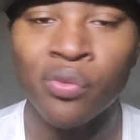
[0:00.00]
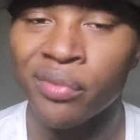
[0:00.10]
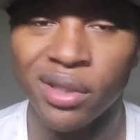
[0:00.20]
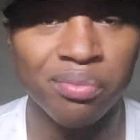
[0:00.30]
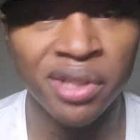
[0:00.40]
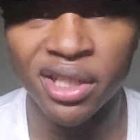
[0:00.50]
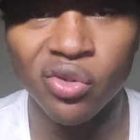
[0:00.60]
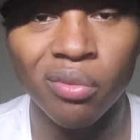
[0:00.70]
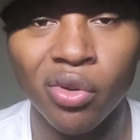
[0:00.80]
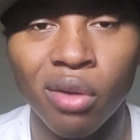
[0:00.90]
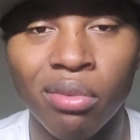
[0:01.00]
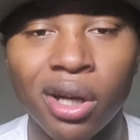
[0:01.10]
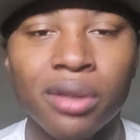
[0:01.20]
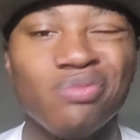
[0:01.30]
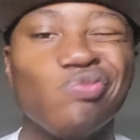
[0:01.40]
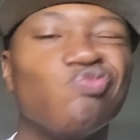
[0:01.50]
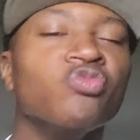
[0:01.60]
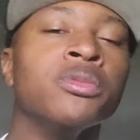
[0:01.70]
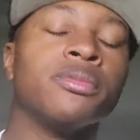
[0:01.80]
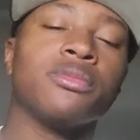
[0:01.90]
We ain't playing no more, bro.
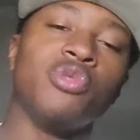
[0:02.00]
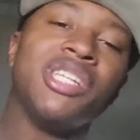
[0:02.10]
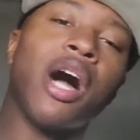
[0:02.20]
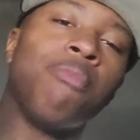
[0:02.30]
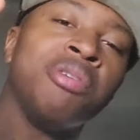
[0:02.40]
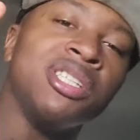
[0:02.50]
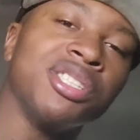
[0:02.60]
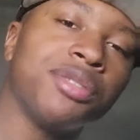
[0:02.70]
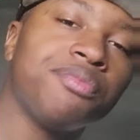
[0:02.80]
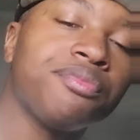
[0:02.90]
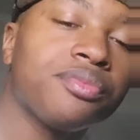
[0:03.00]
Y'all, peace.